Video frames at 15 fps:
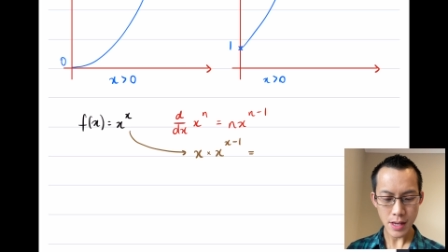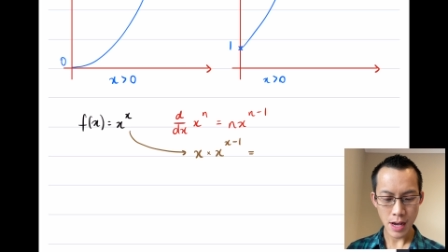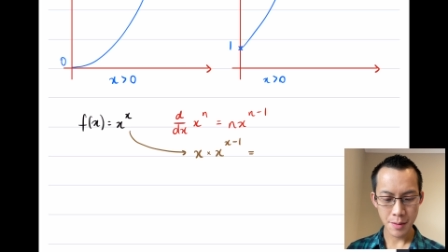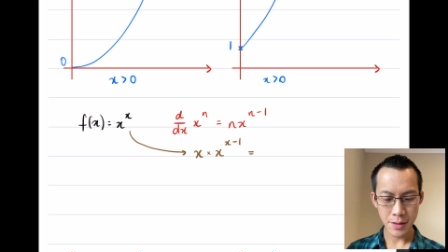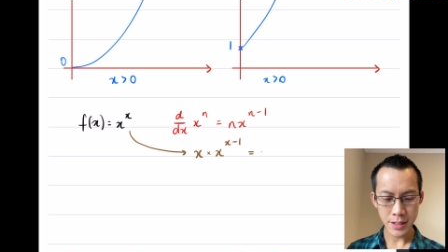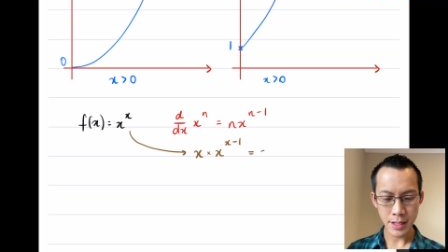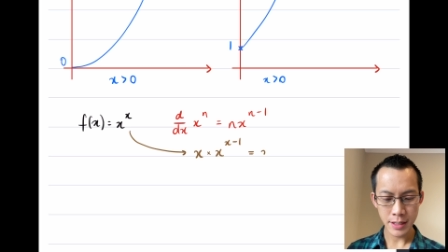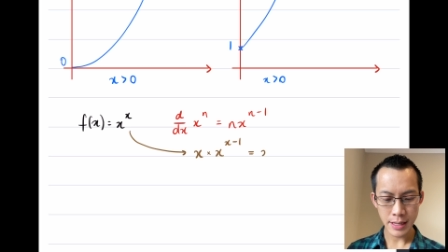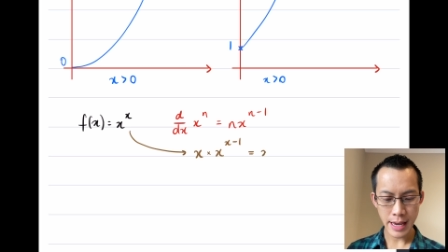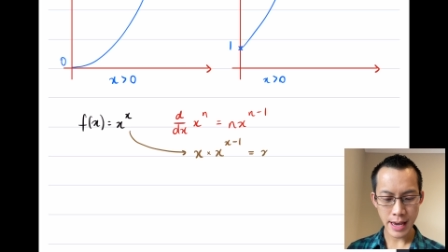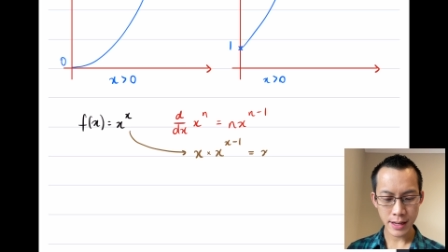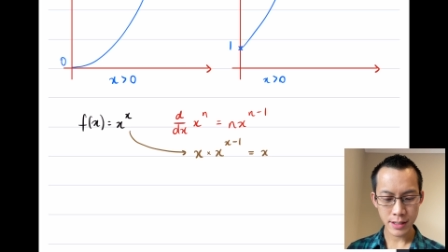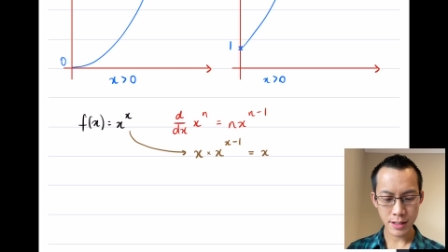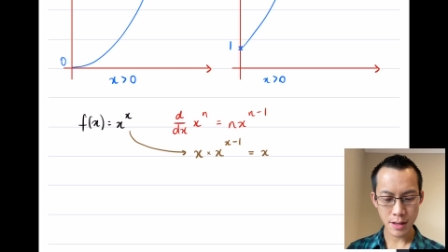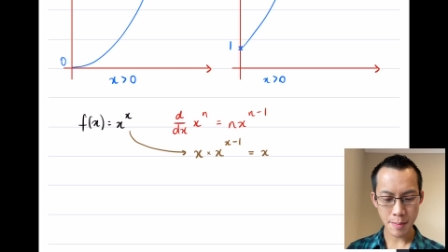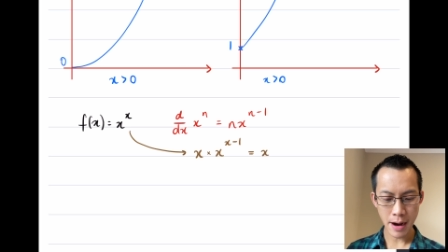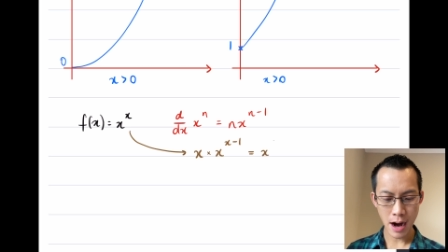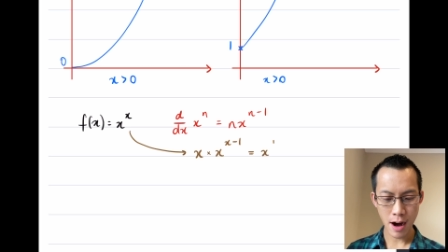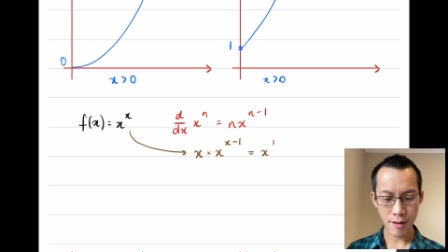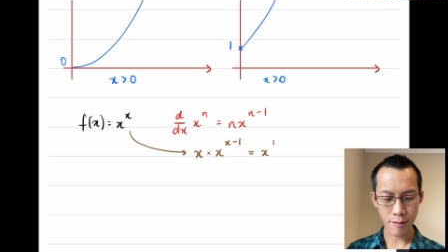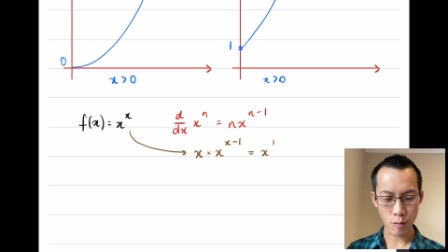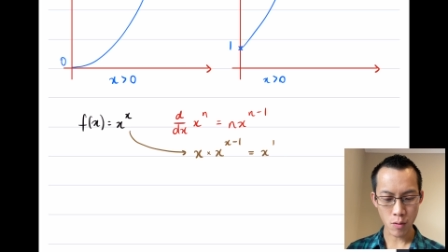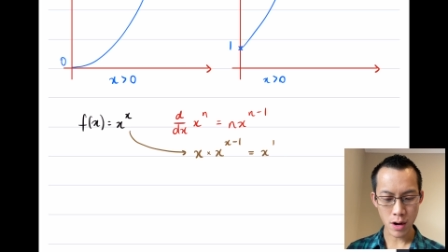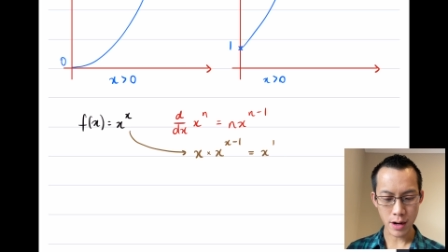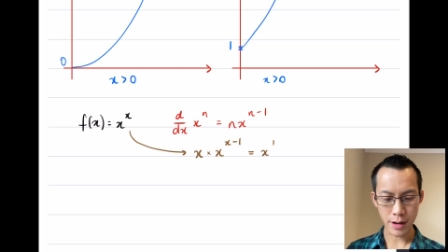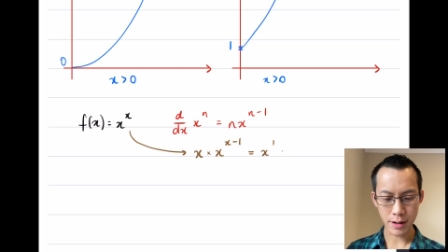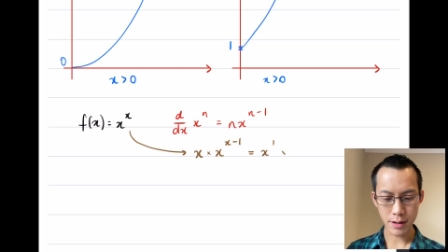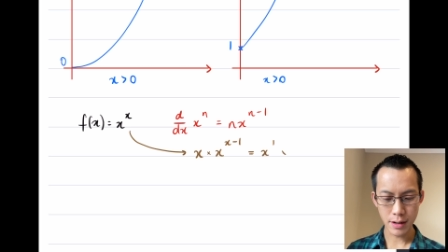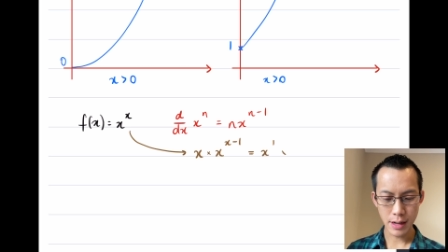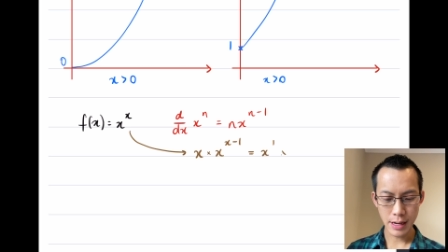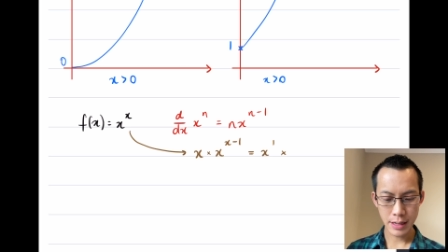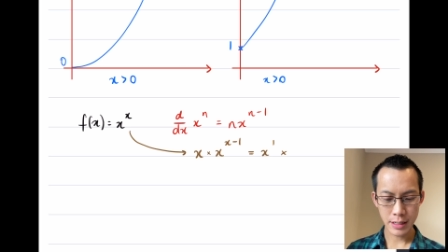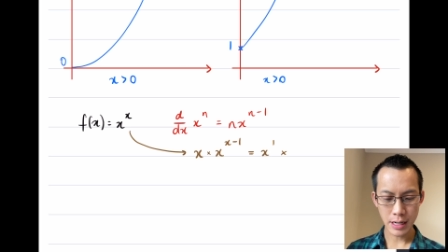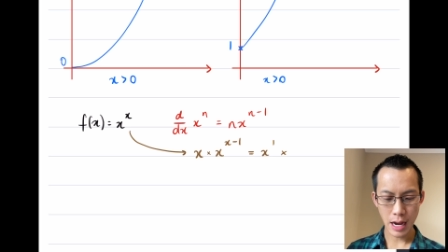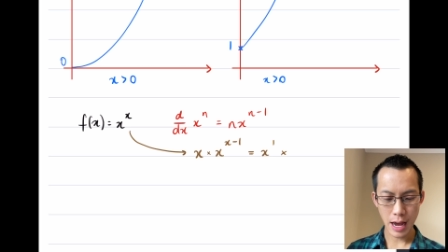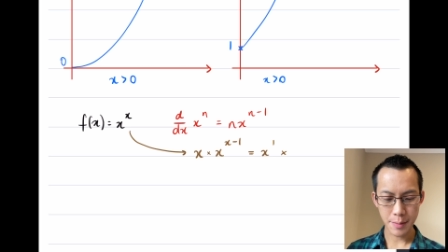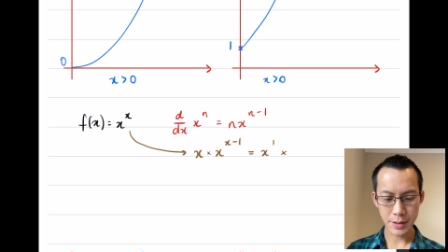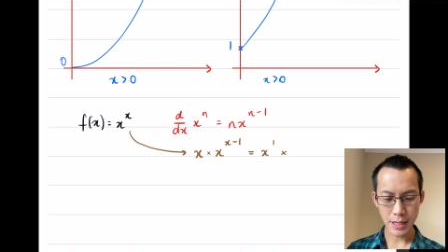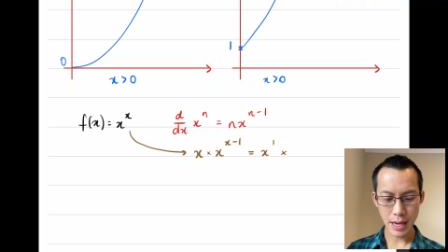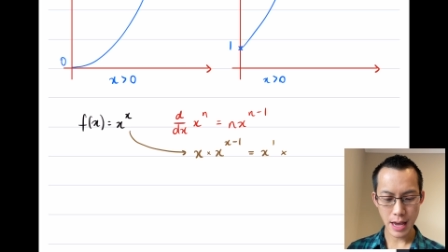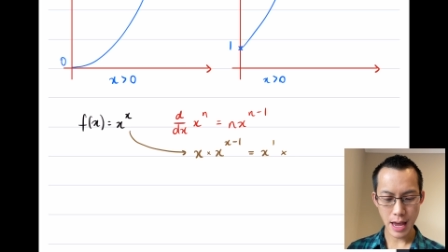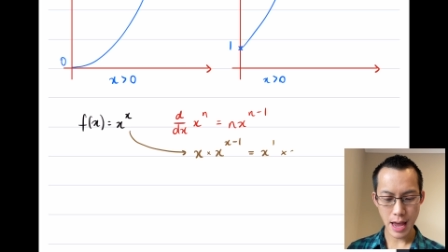And this is x to the power of 1 times